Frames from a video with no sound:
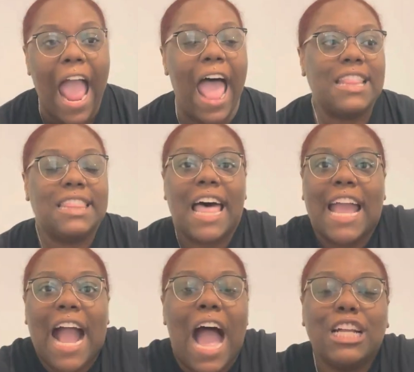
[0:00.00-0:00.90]
And
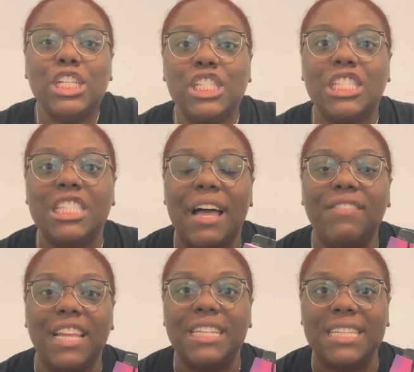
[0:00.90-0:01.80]
like I just love
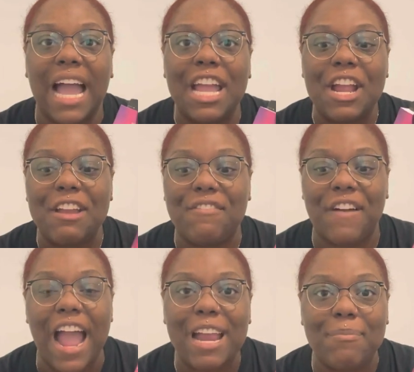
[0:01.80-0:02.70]
the entire
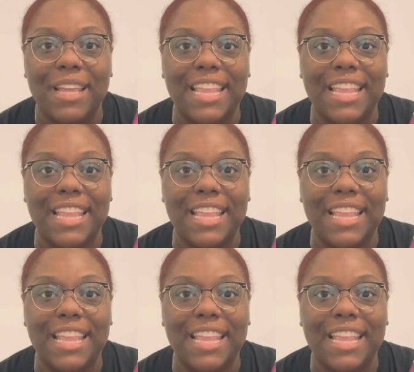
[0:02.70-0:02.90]
environment.